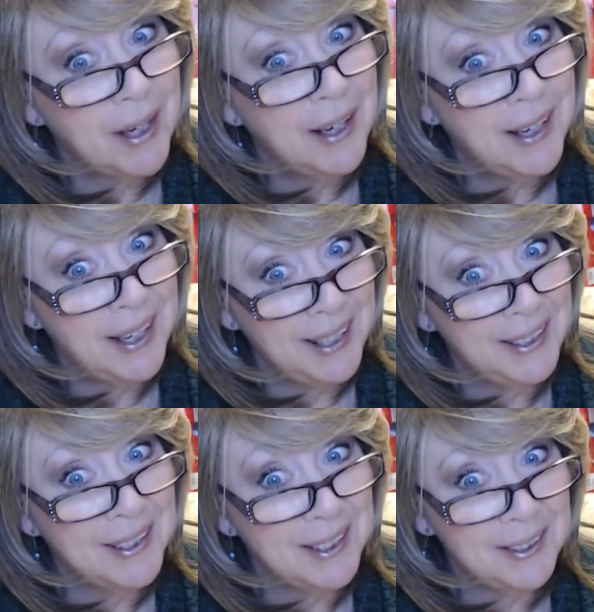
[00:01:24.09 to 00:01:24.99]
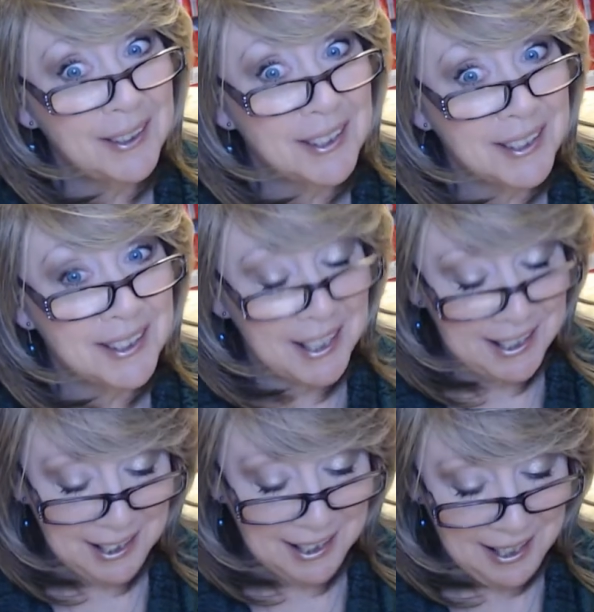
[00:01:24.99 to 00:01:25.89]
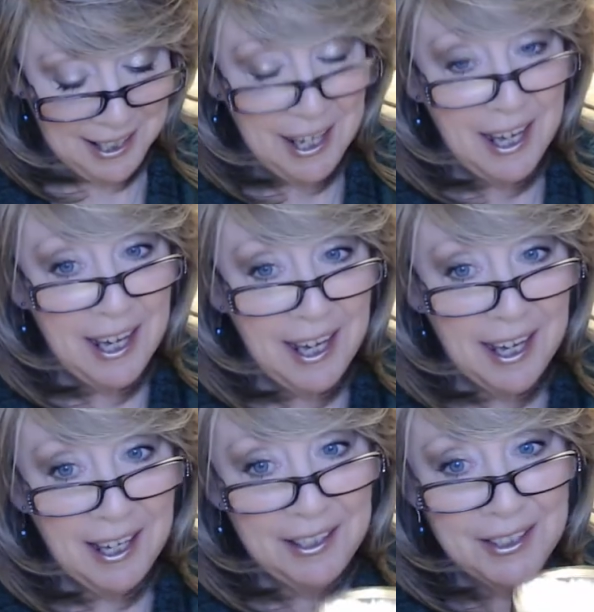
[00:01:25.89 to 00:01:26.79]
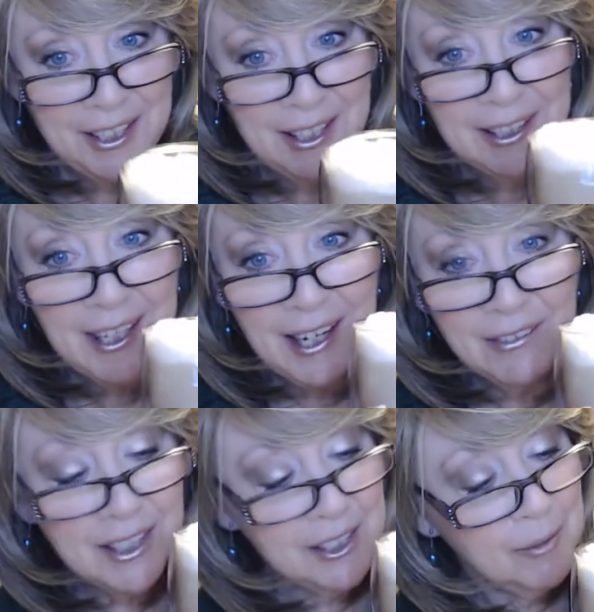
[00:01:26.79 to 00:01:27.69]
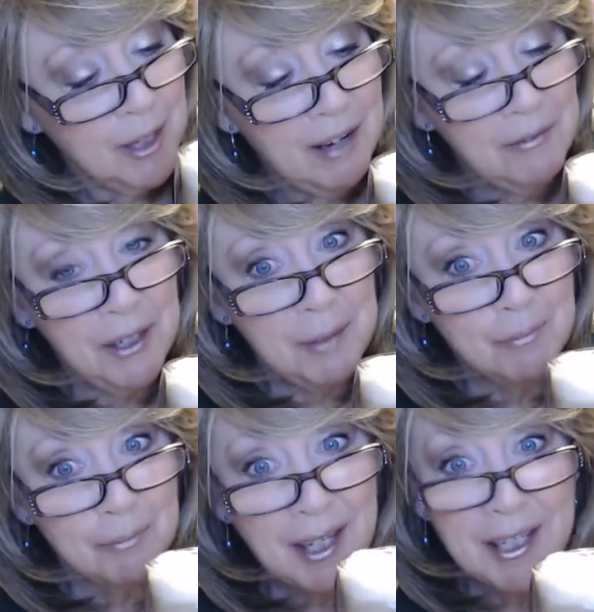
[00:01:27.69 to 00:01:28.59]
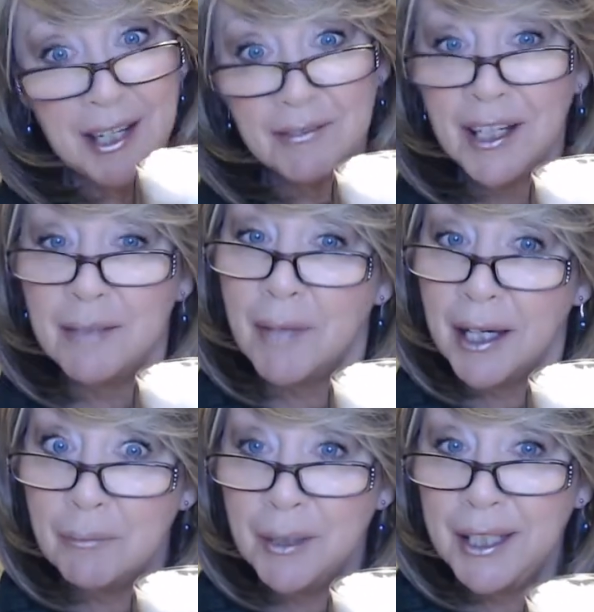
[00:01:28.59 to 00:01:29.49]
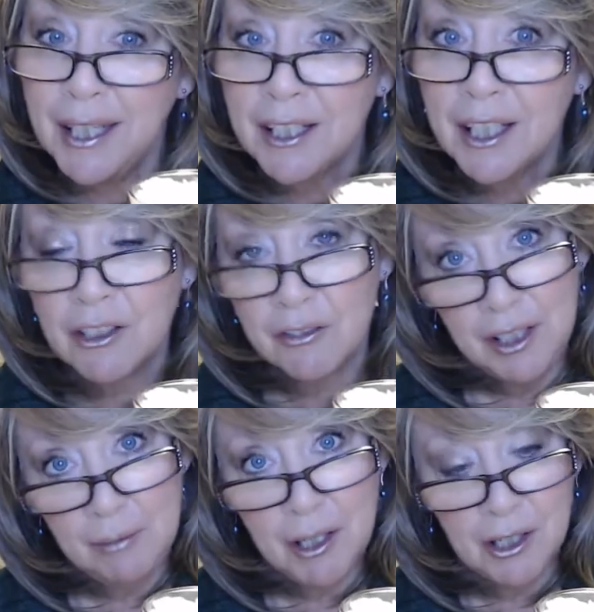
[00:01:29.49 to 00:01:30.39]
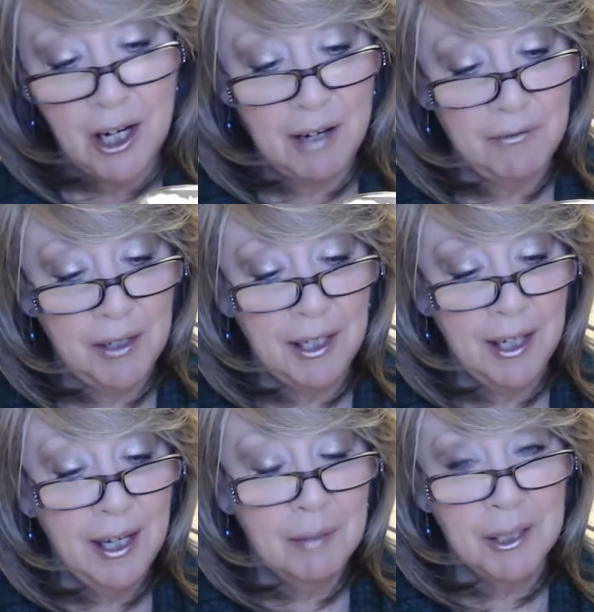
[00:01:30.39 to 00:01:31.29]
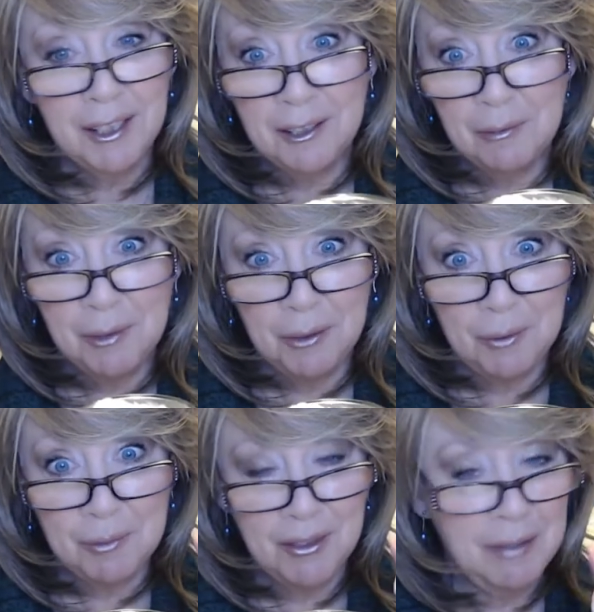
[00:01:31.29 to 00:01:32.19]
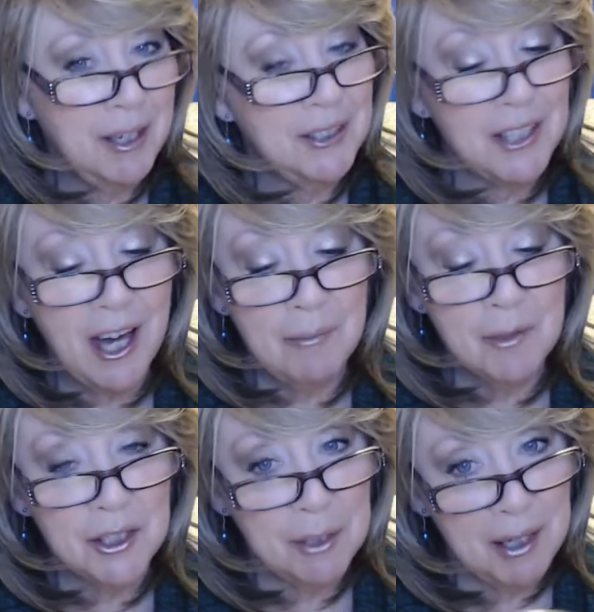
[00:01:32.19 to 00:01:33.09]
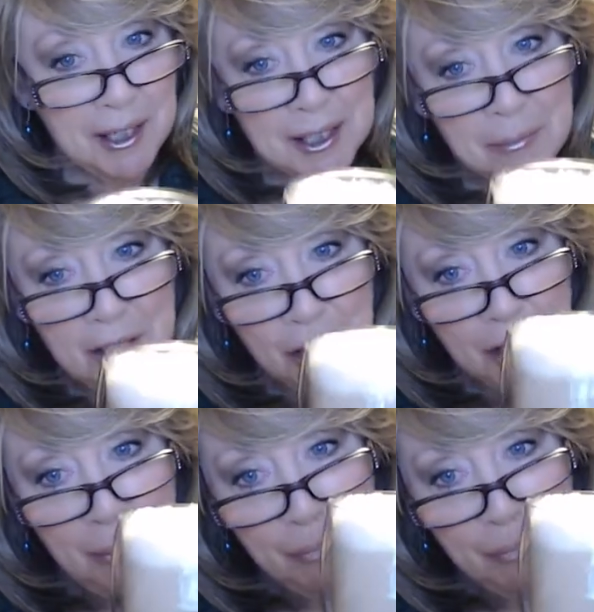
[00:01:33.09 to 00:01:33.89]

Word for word: I know, it's exciting. And uh, yeah, I've got some coffee and I've got my banana cream coffee. Put a little bit of whipped cream on top just to make it special.